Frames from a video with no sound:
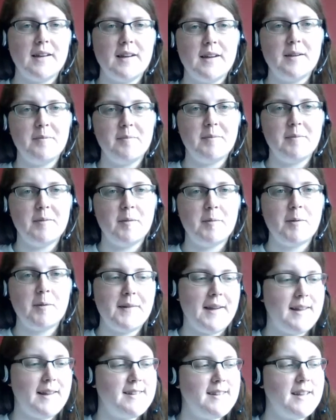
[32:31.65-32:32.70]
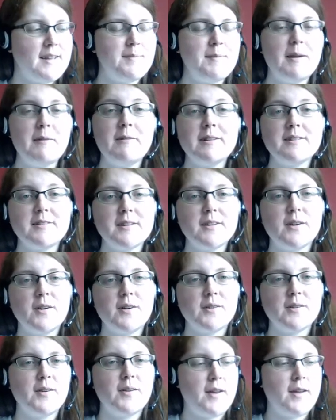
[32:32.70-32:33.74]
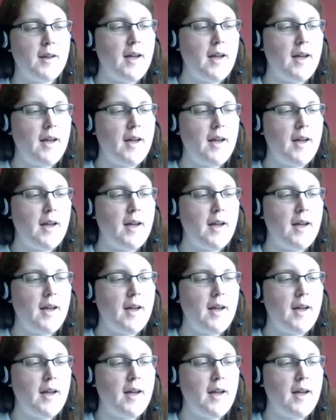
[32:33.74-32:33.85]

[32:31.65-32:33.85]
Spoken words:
You're probably getting sick of me whittering on.